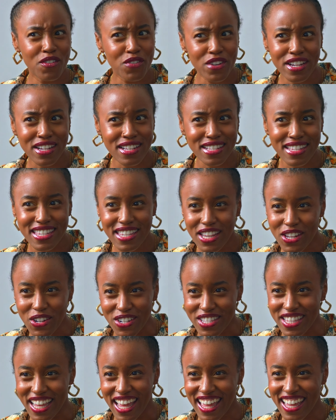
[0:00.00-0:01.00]

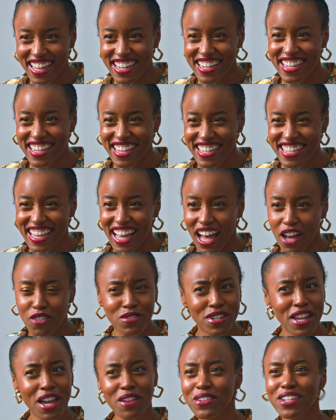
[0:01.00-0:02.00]
considered that. I've
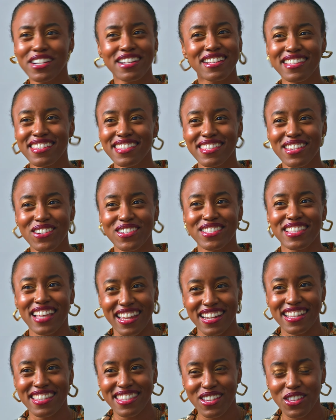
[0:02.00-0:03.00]
never considered that
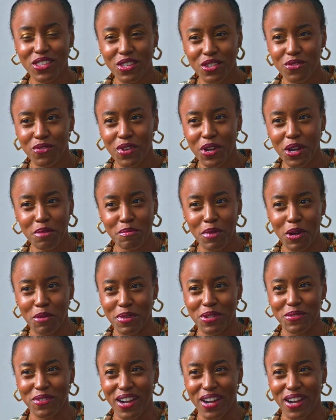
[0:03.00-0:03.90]
until this very moment